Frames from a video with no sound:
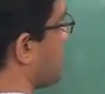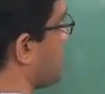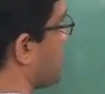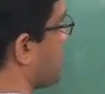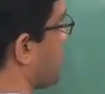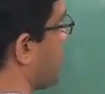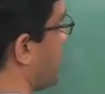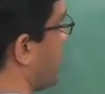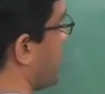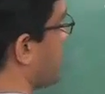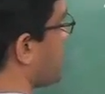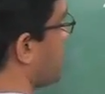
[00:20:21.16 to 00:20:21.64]

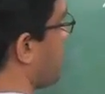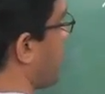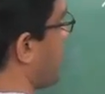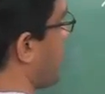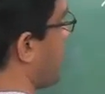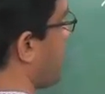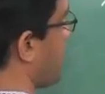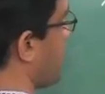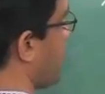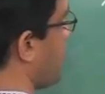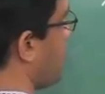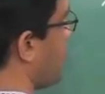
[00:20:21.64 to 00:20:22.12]
So here's
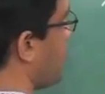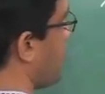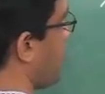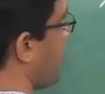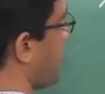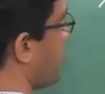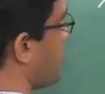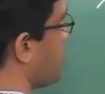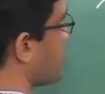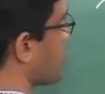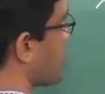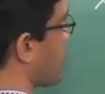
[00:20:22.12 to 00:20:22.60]
what I can do.
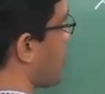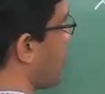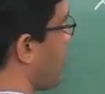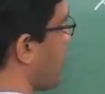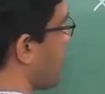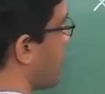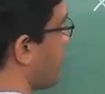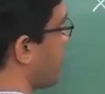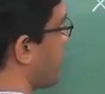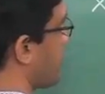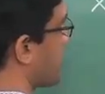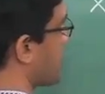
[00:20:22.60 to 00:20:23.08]
I know the
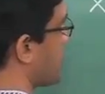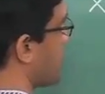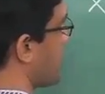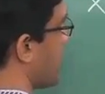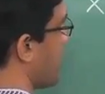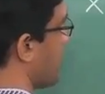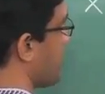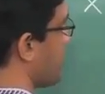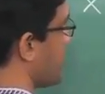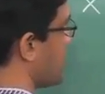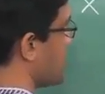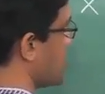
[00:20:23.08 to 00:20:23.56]
column vector
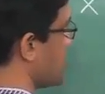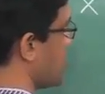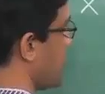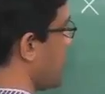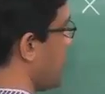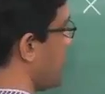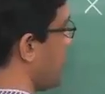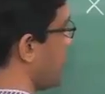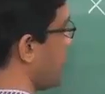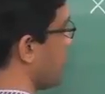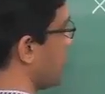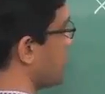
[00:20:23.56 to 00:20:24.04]

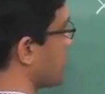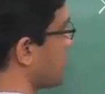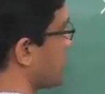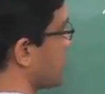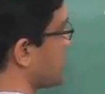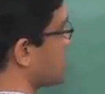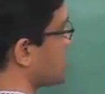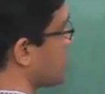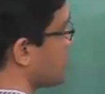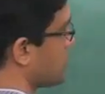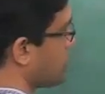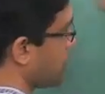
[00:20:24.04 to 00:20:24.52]
ABC,
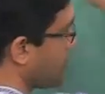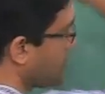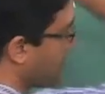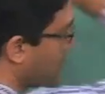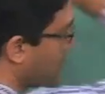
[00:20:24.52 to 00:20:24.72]
that's the thing